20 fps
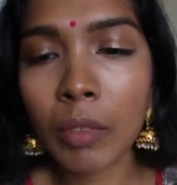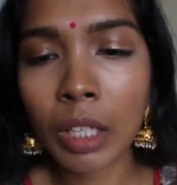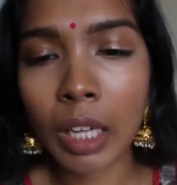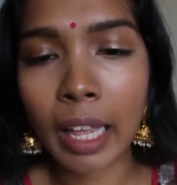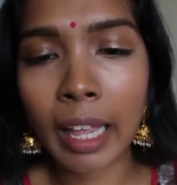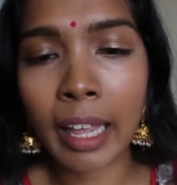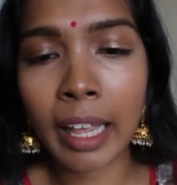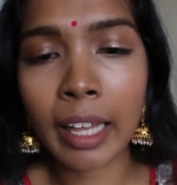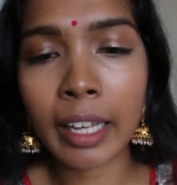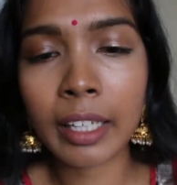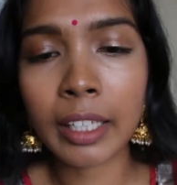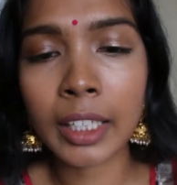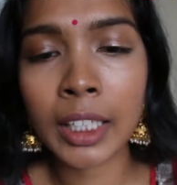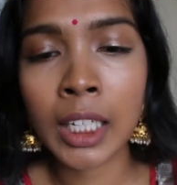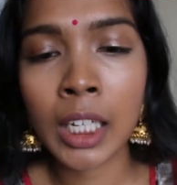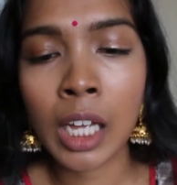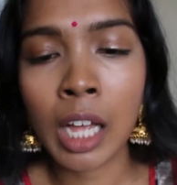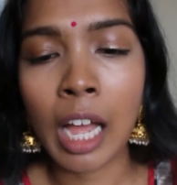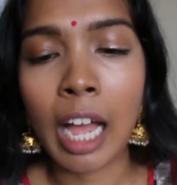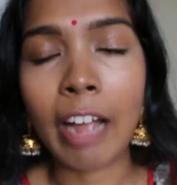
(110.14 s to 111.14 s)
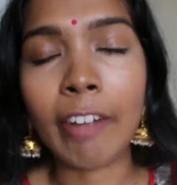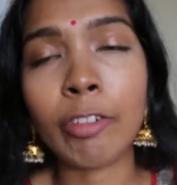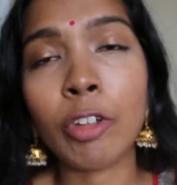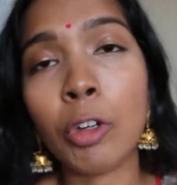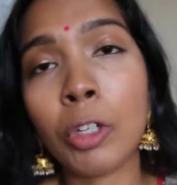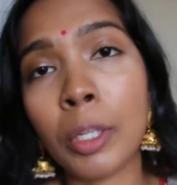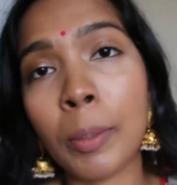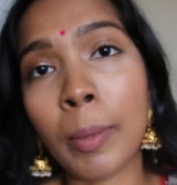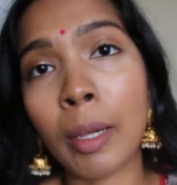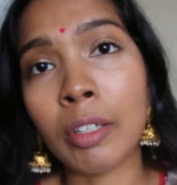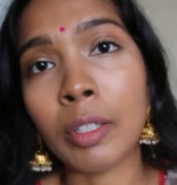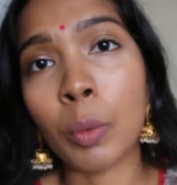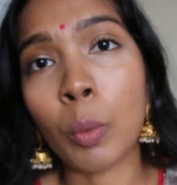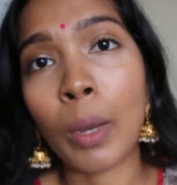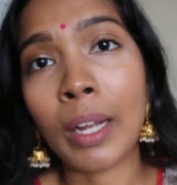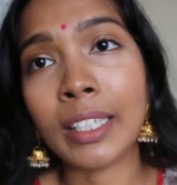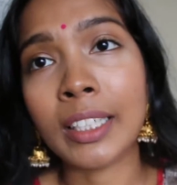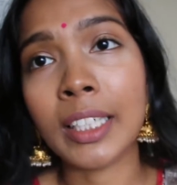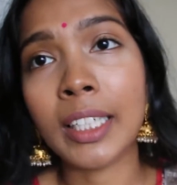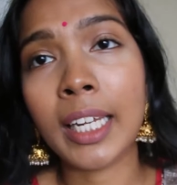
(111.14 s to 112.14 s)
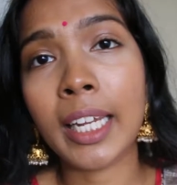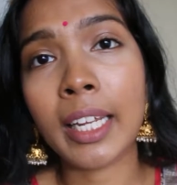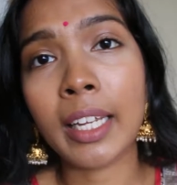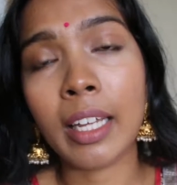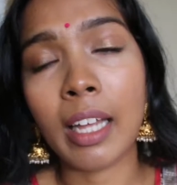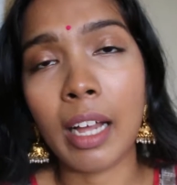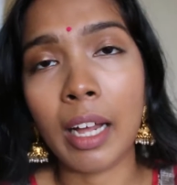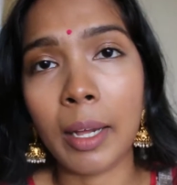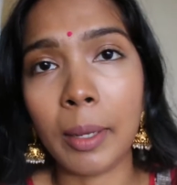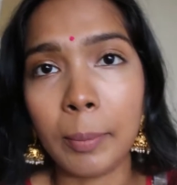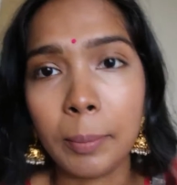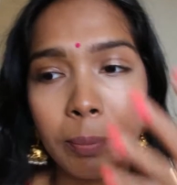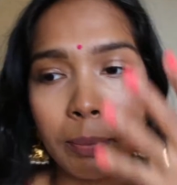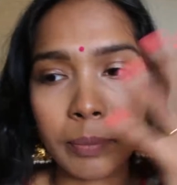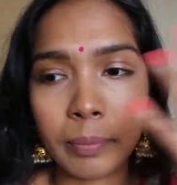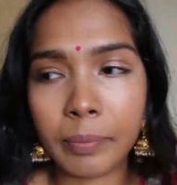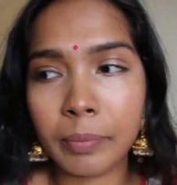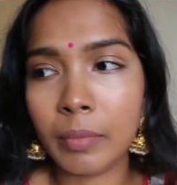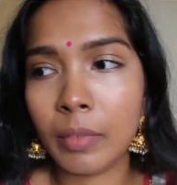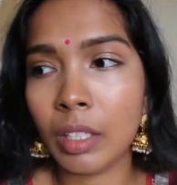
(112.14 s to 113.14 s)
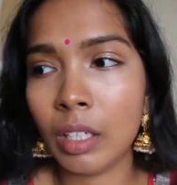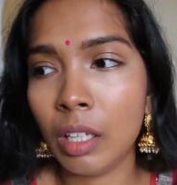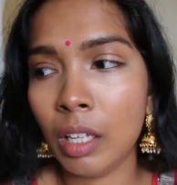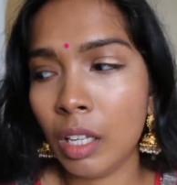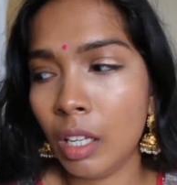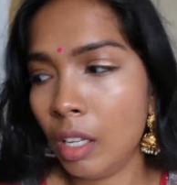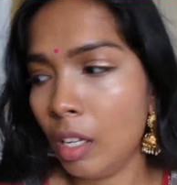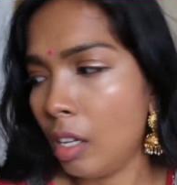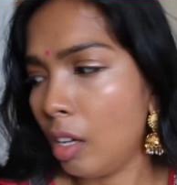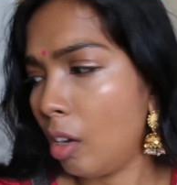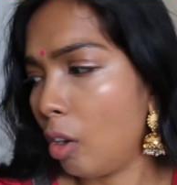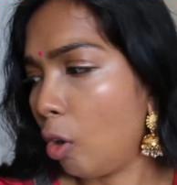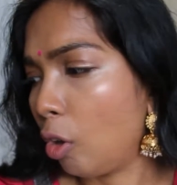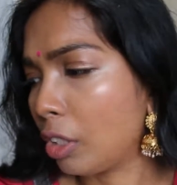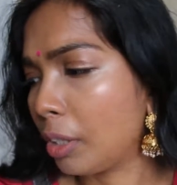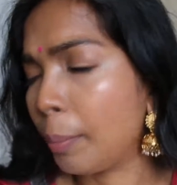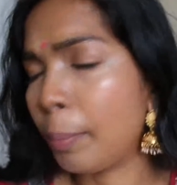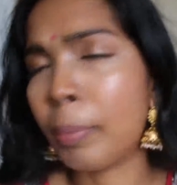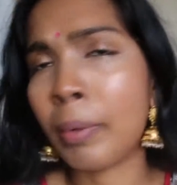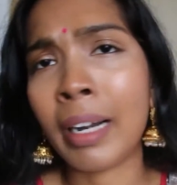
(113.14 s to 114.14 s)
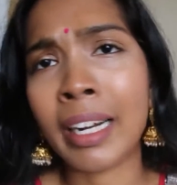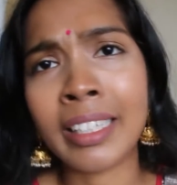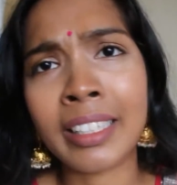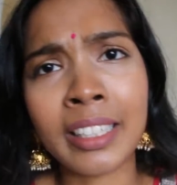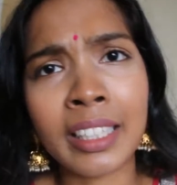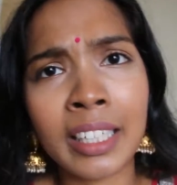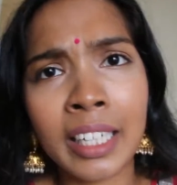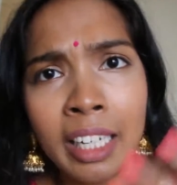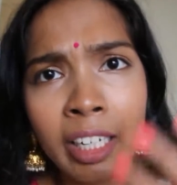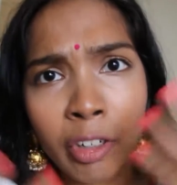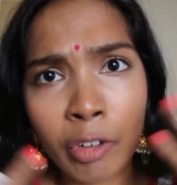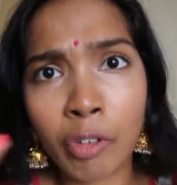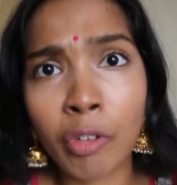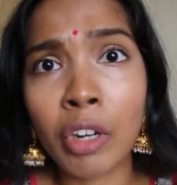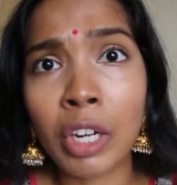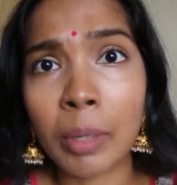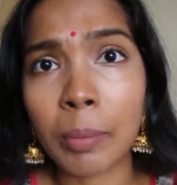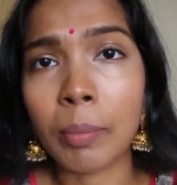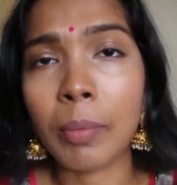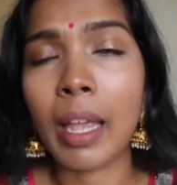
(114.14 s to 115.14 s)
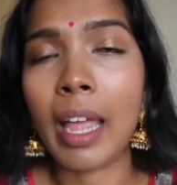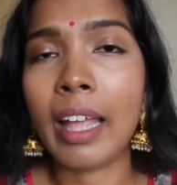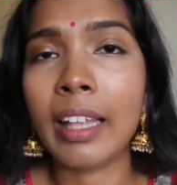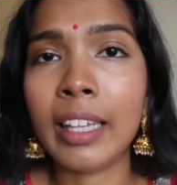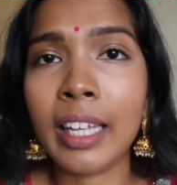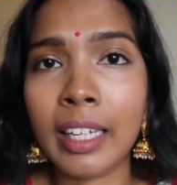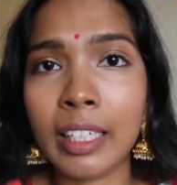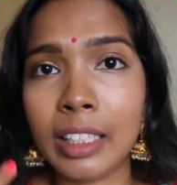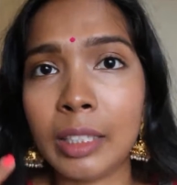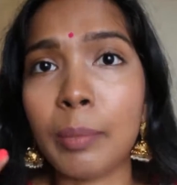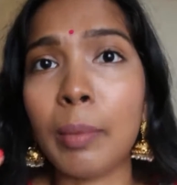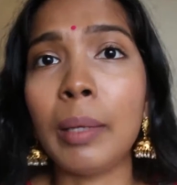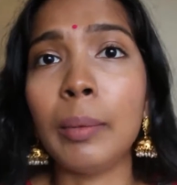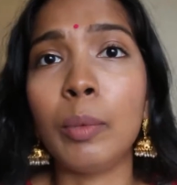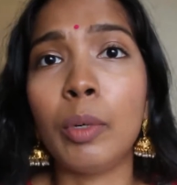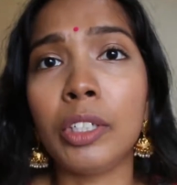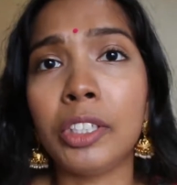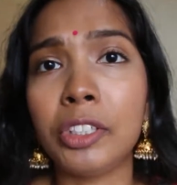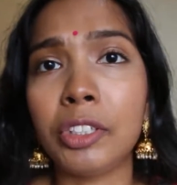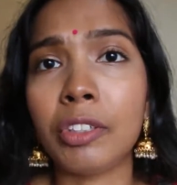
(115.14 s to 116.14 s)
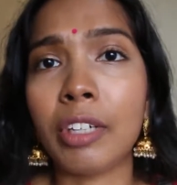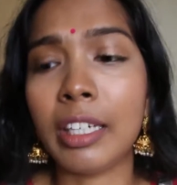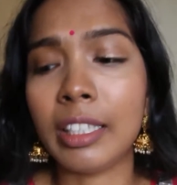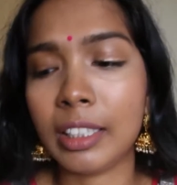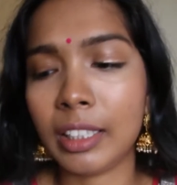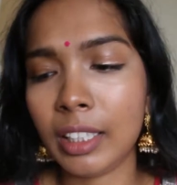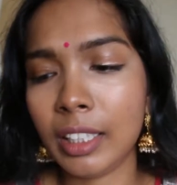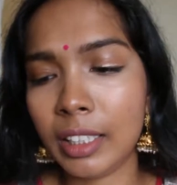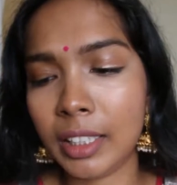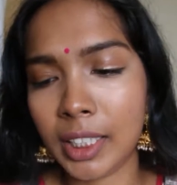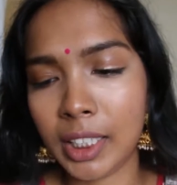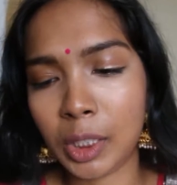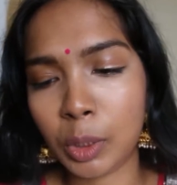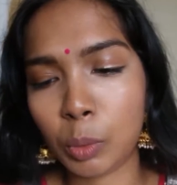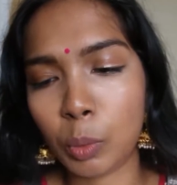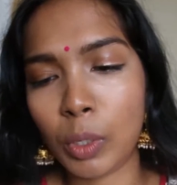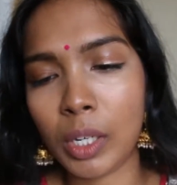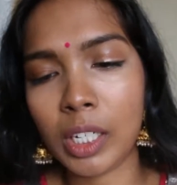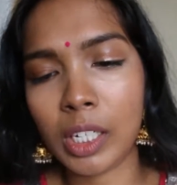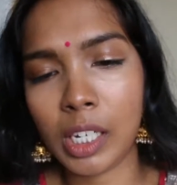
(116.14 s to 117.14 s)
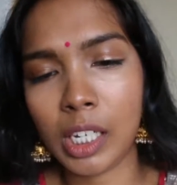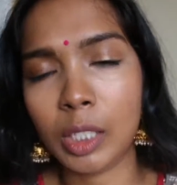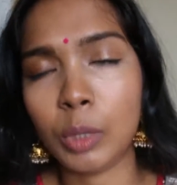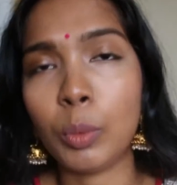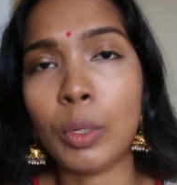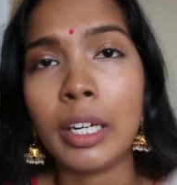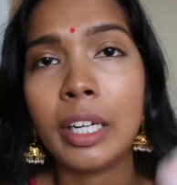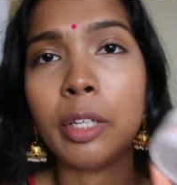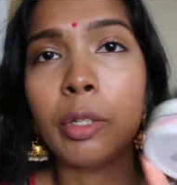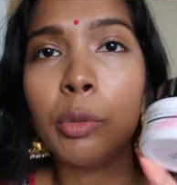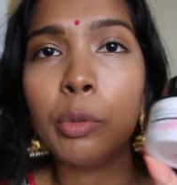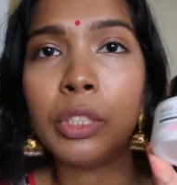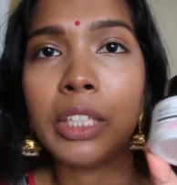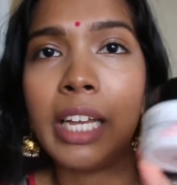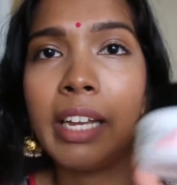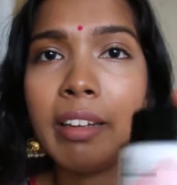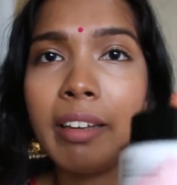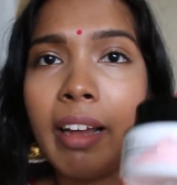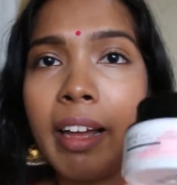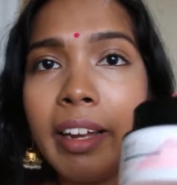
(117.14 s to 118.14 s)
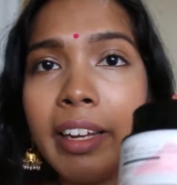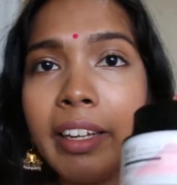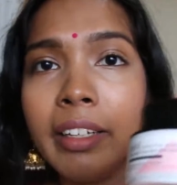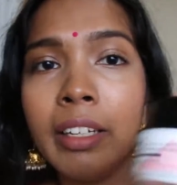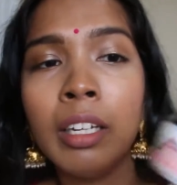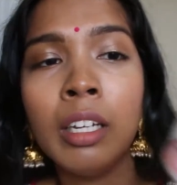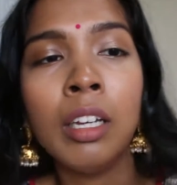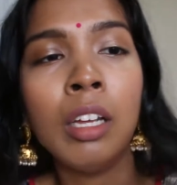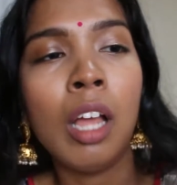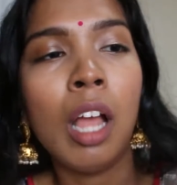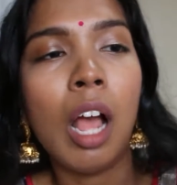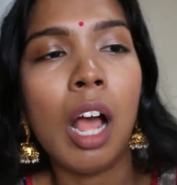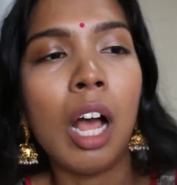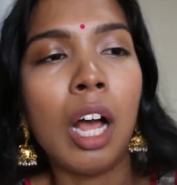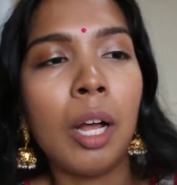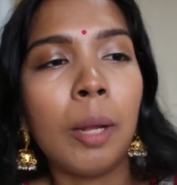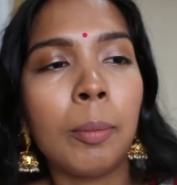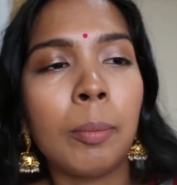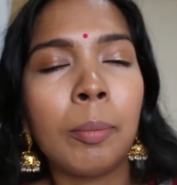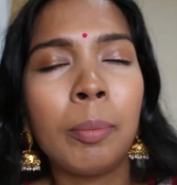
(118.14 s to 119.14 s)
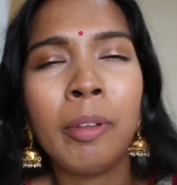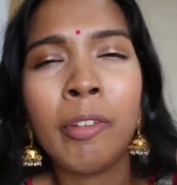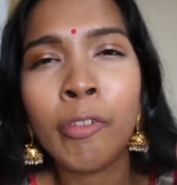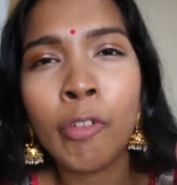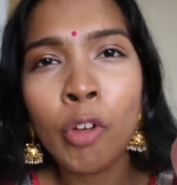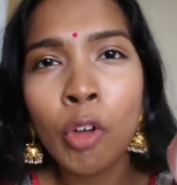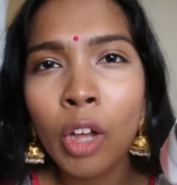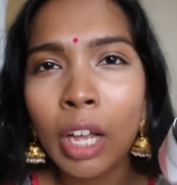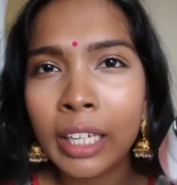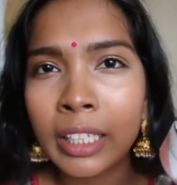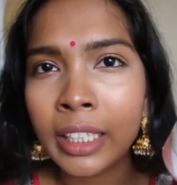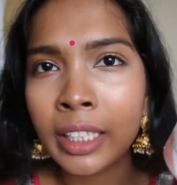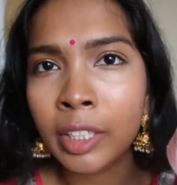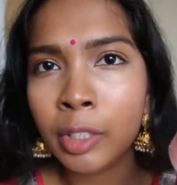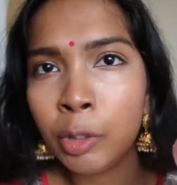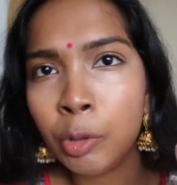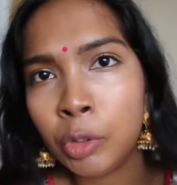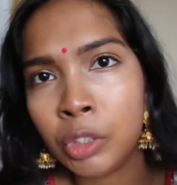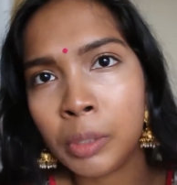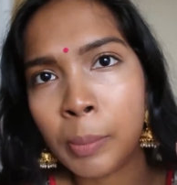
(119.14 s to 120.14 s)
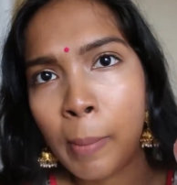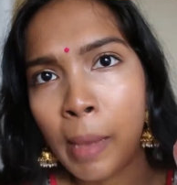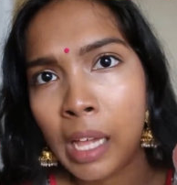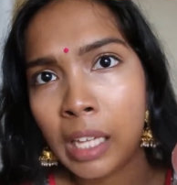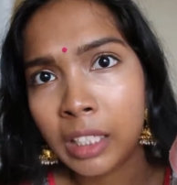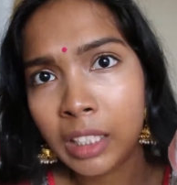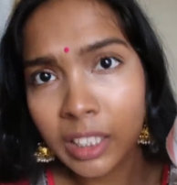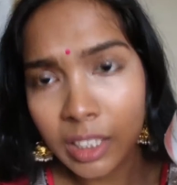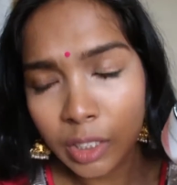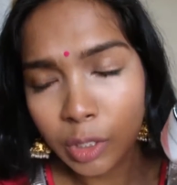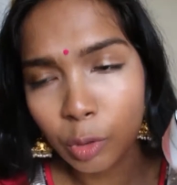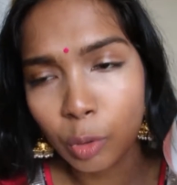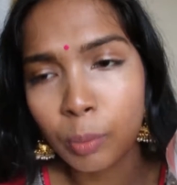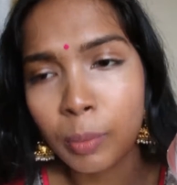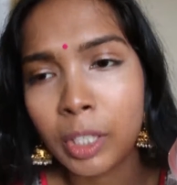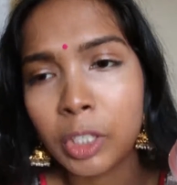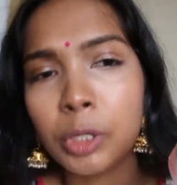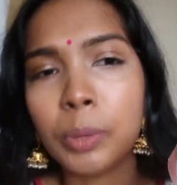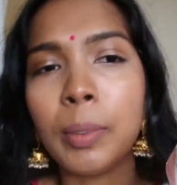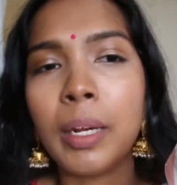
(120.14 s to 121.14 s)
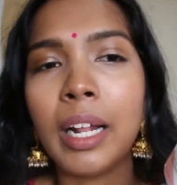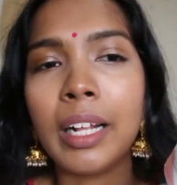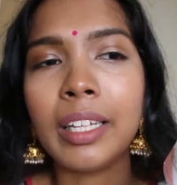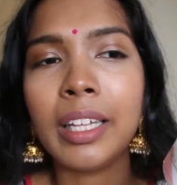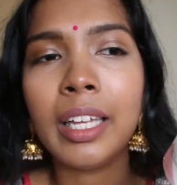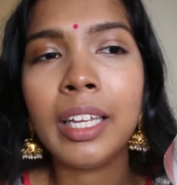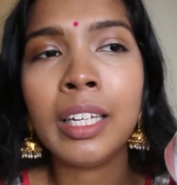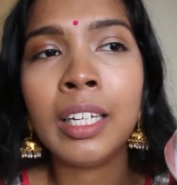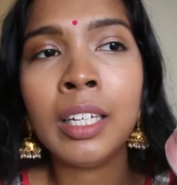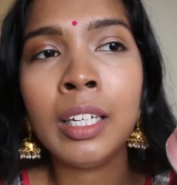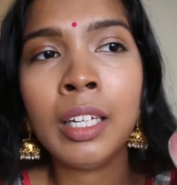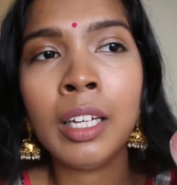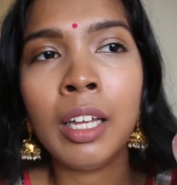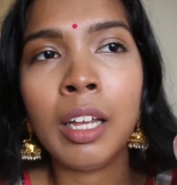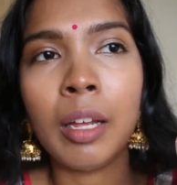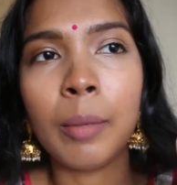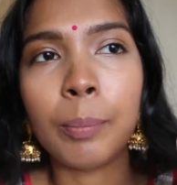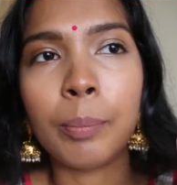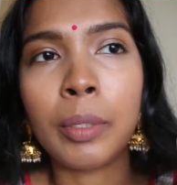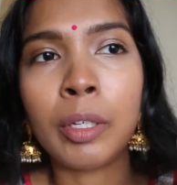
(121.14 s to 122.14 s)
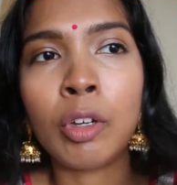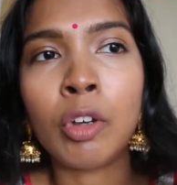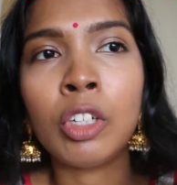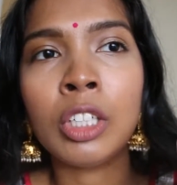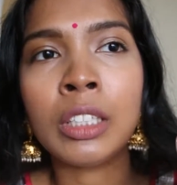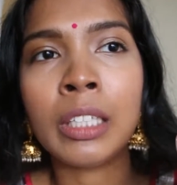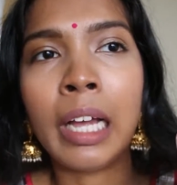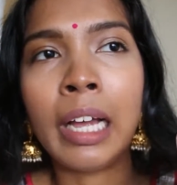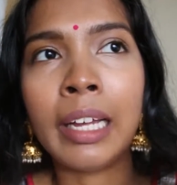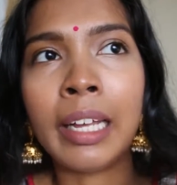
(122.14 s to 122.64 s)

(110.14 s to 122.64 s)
And I've talked about the whitening or the brightening cream, and that is my moisturizer. This one is what I use at night. Before I didn't use masks so much, but I think because I